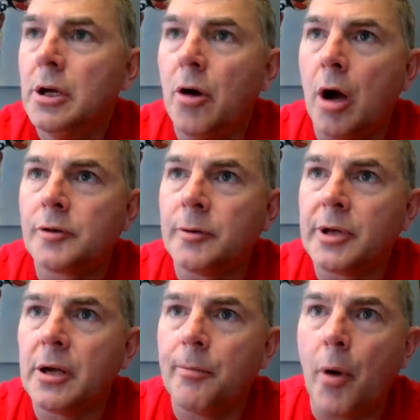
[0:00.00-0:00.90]
Long-term
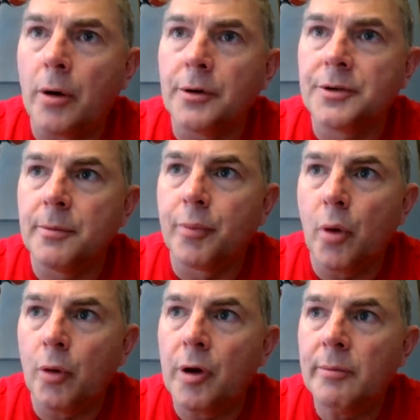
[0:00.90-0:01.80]
care partnership
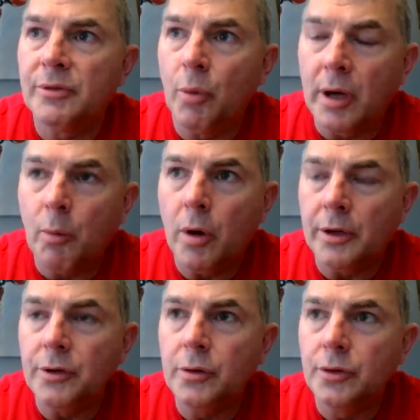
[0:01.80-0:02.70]
program is one I want to
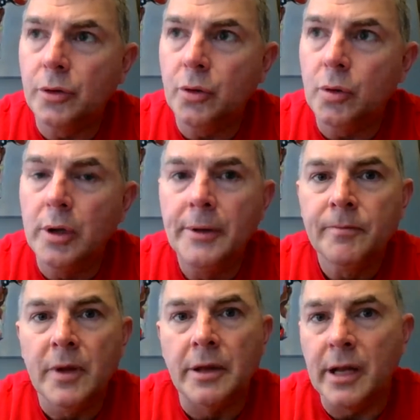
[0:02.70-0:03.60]
do too,
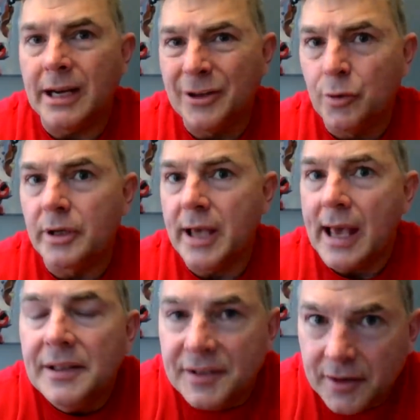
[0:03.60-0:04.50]
and then I'm going to do a
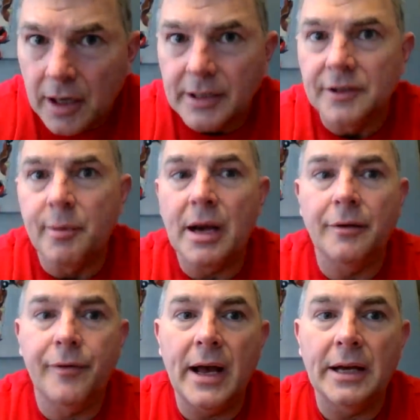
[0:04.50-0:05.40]
case study. As a matter
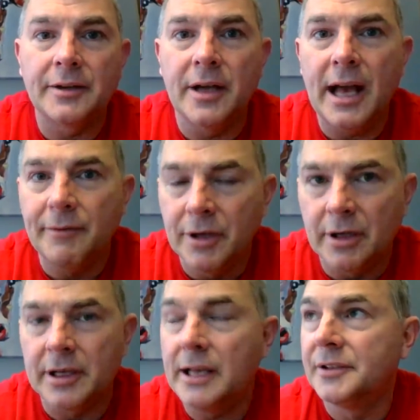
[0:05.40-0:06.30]
of fact, I haven't done
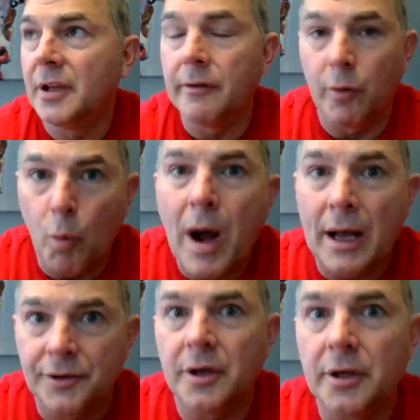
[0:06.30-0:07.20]
a case study for a
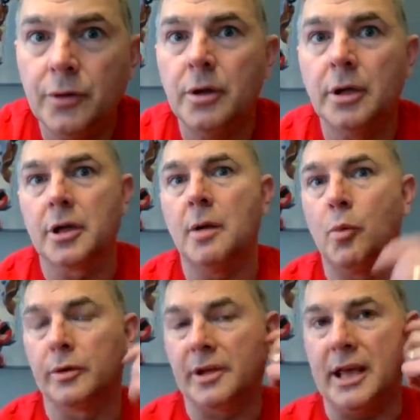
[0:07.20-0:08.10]
while, so I'm going to do another couple
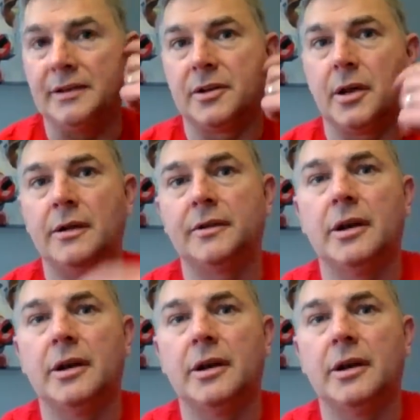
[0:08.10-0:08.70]
more case studies.